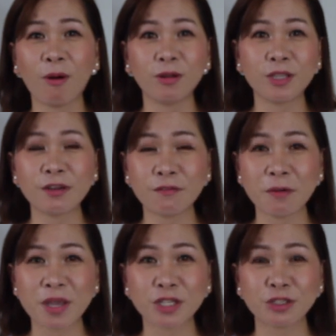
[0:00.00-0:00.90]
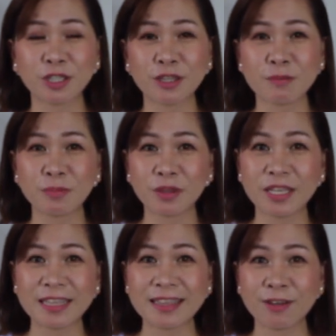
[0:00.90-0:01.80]
all the information that you
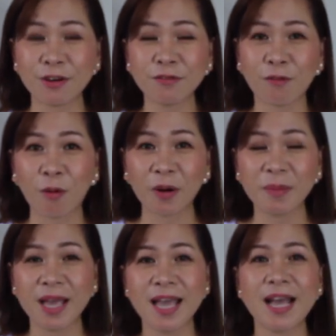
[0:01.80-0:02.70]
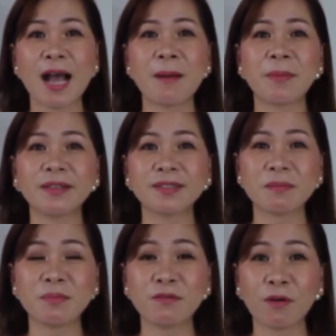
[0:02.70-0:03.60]
put in your form
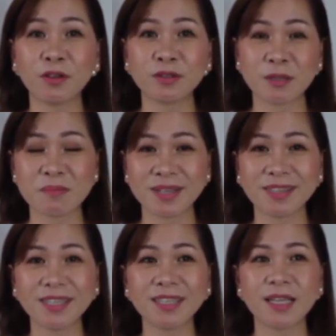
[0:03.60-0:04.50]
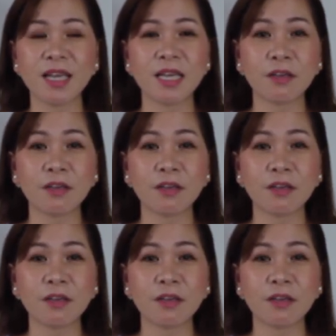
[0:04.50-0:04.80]
before you submit it.